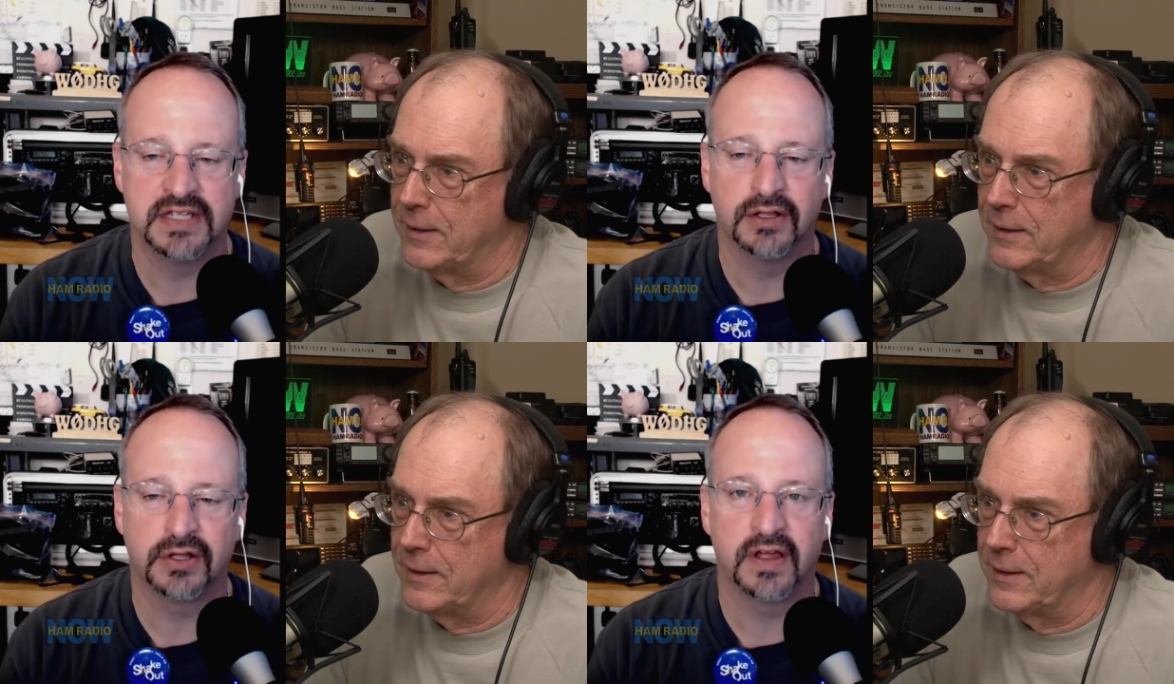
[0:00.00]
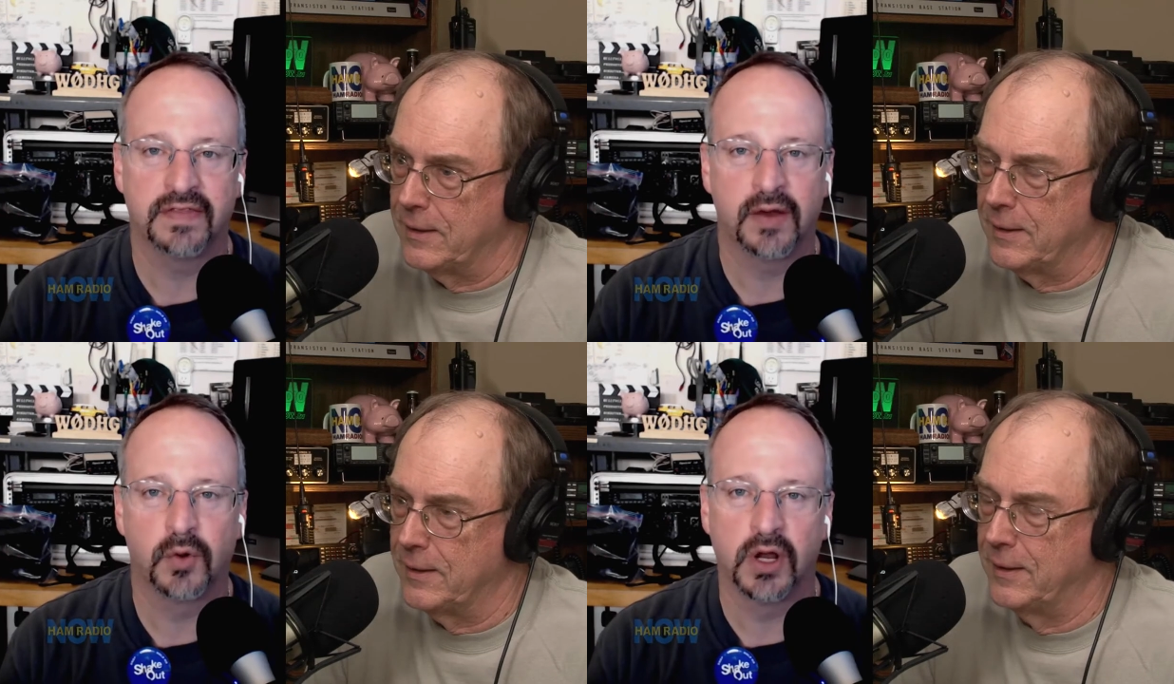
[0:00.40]
Speaker 1: They looked like
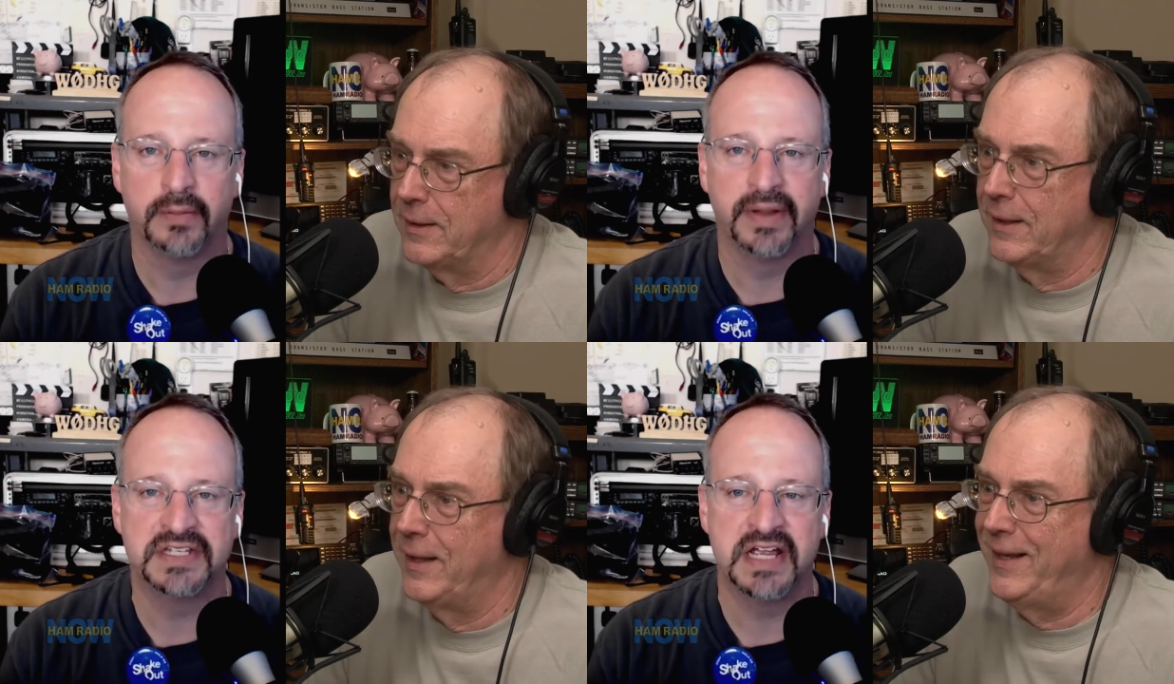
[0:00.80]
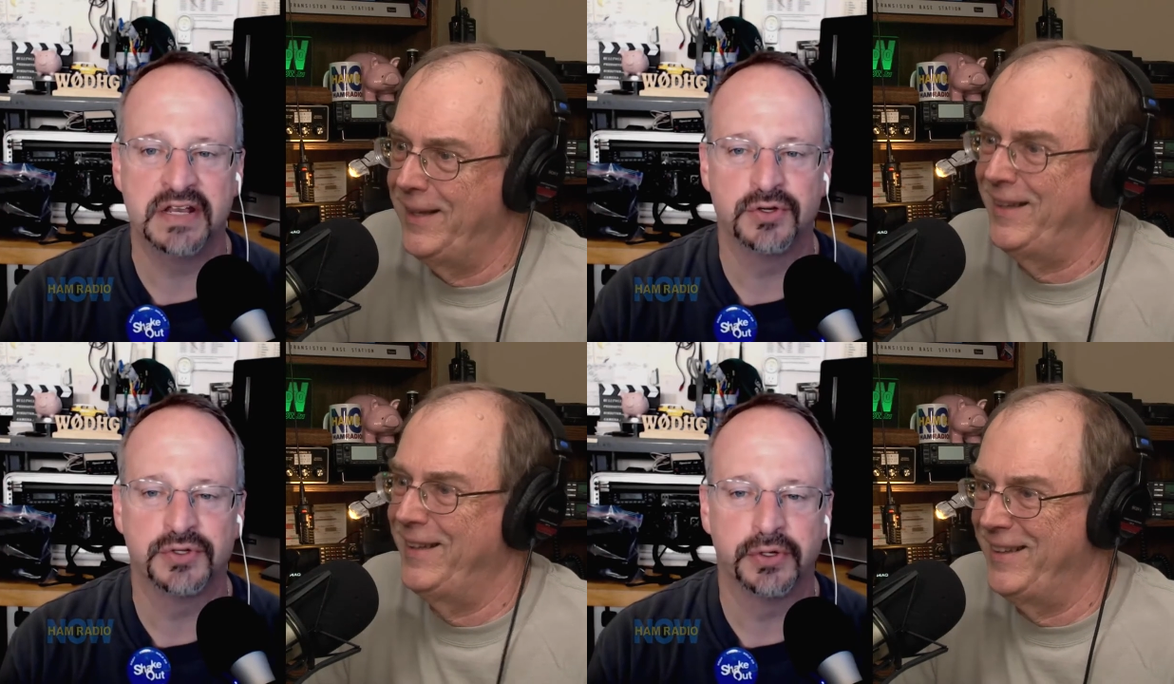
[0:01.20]
they were all about ten
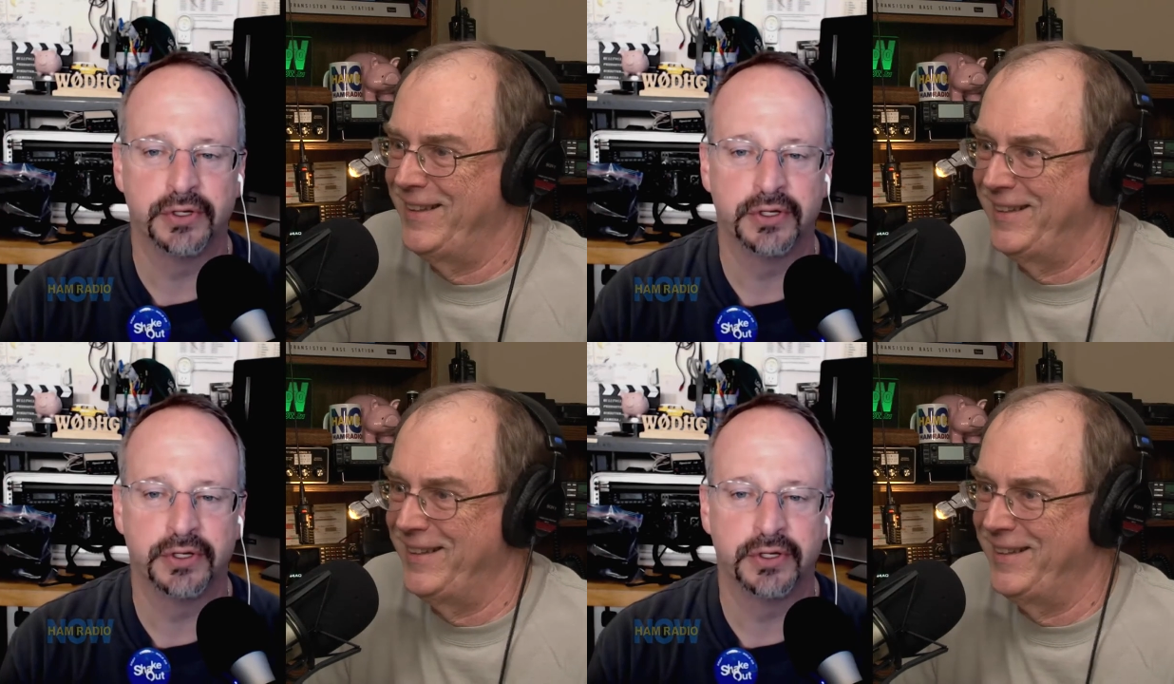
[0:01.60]
years old,